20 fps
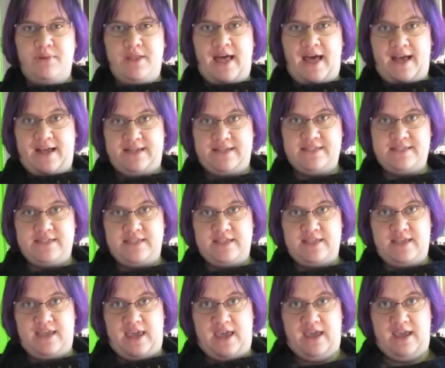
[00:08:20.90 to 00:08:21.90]
black
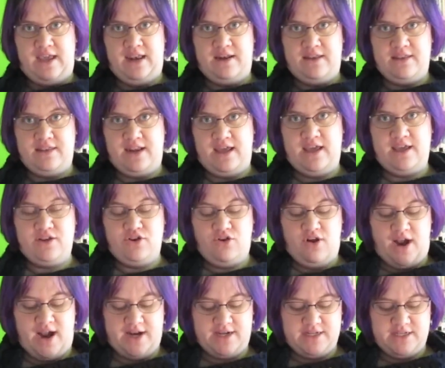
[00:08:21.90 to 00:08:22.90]
skein that I had
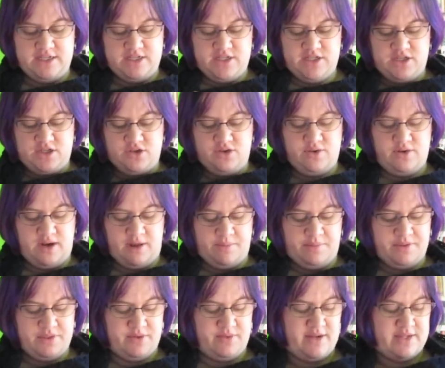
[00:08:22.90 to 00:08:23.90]
cracked into and I
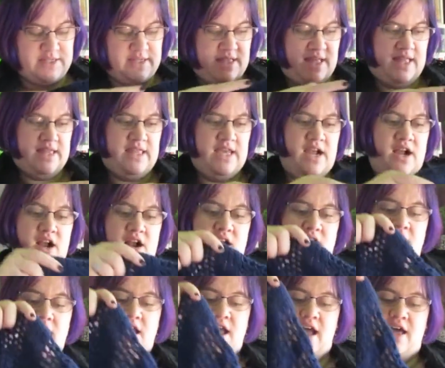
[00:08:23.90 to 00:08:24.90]
put the rest of that
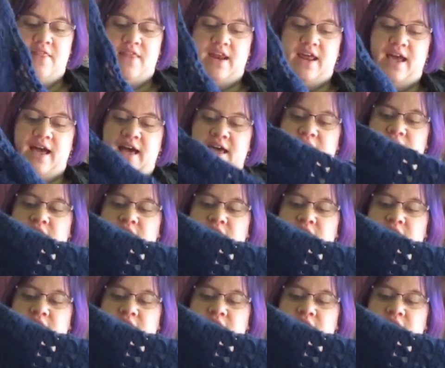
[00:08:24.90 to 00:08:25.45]
there. And then I had